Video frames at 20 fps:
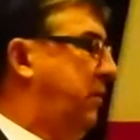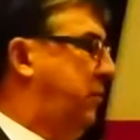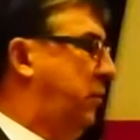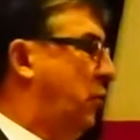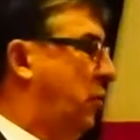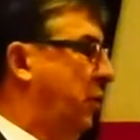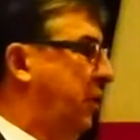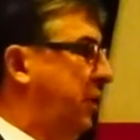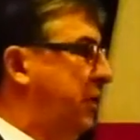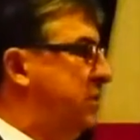
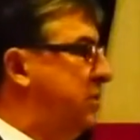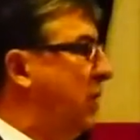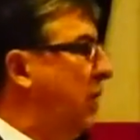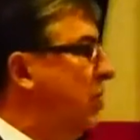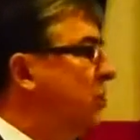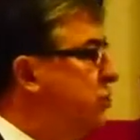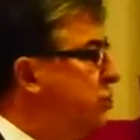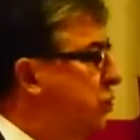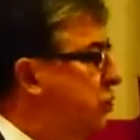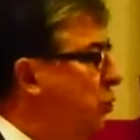authorities,
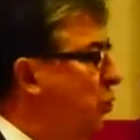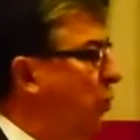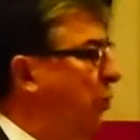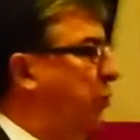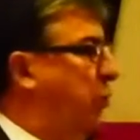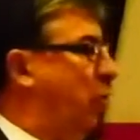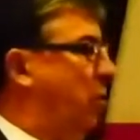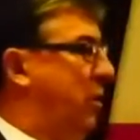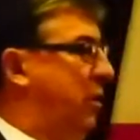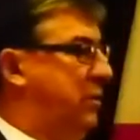school
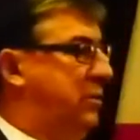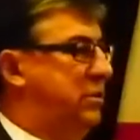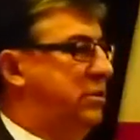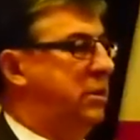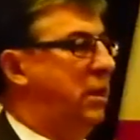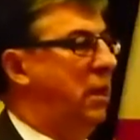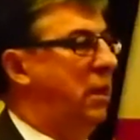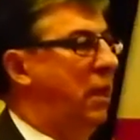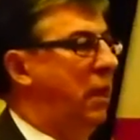boards,